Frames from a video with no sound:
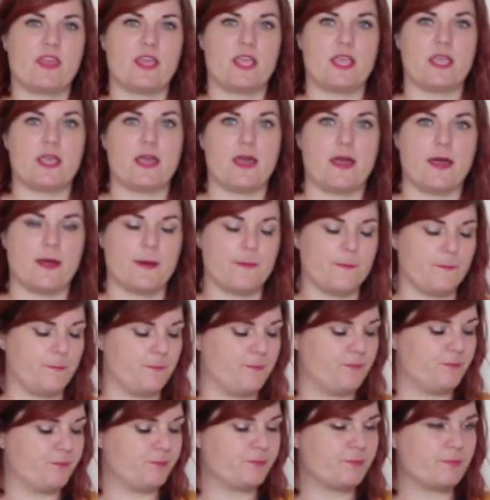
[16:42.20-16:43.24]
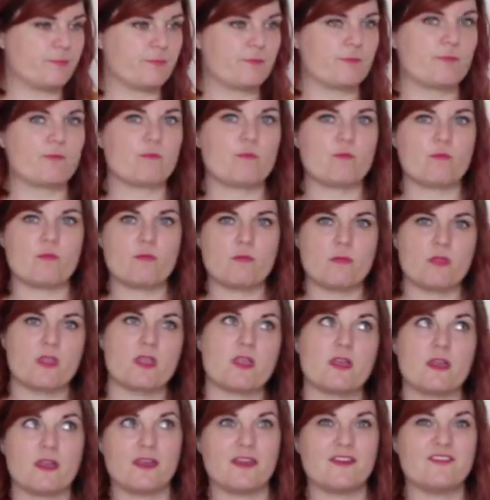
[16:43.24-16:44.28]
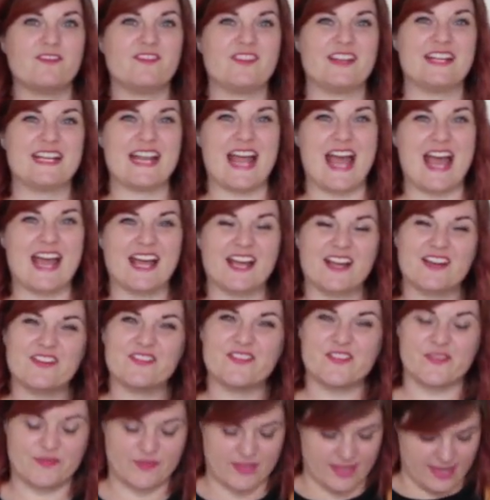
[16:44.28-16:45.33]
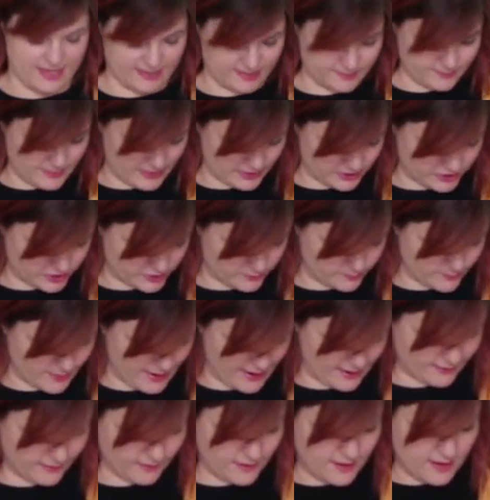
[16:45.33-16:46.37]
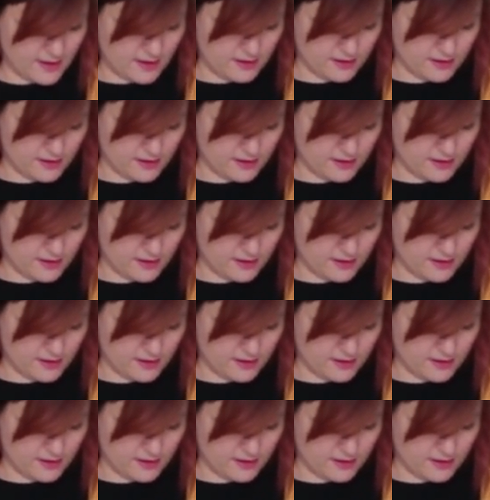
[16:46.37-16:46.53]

the V-neck from the expansion pack.